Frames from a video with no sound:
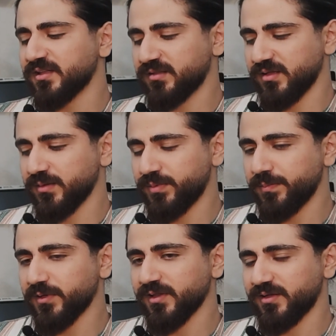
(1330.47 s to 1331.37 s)
that
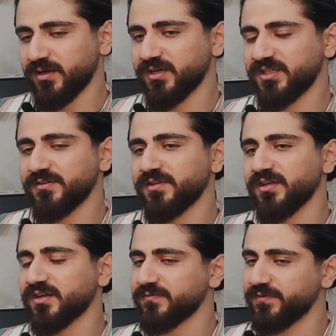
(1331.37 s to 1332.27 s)
people are
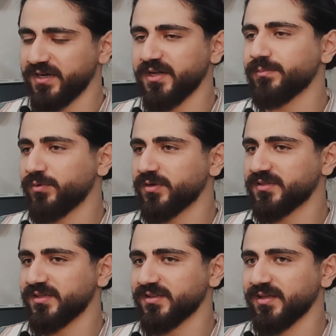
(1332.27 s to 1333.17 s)
giving are very
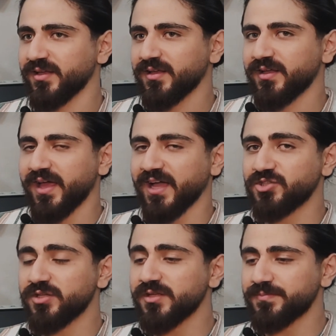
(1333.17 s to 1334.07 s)
important.
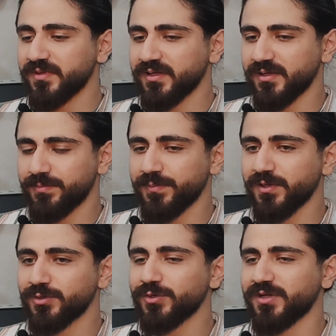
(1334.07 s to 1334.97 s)
Actually,
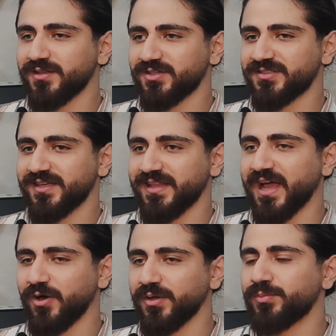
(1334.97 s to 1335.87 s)
people don't understand
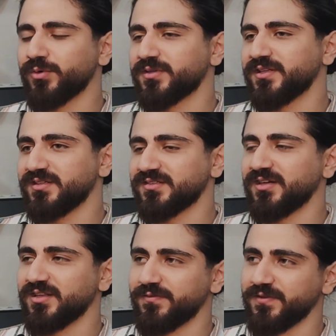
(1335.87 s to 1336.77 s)
how important this
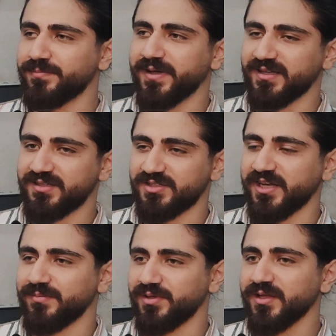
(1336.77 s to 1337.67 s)
kind of feedback
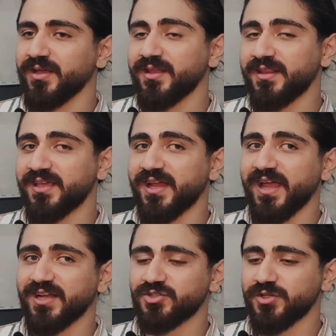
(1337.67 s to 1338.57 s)
can be. They
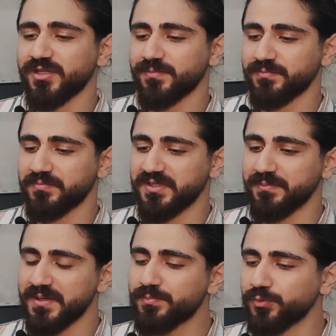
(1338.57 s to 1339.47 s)
can actually
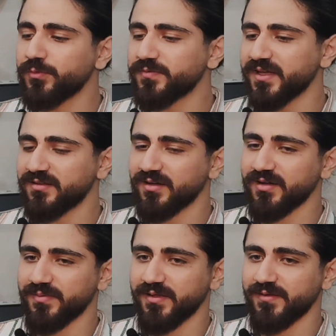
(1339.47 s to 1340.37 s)
improve
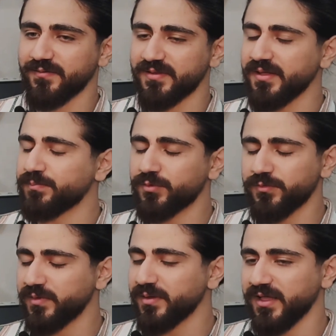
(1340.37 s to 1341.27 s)
data,
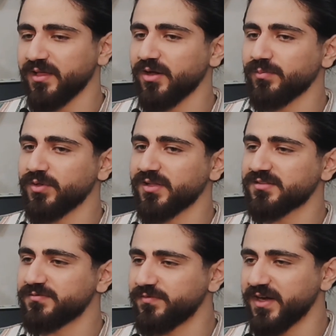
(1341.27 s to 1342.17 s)
improve the AI
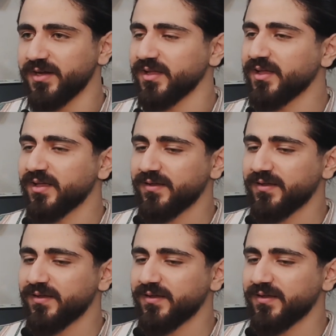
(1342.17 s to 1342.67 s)
models very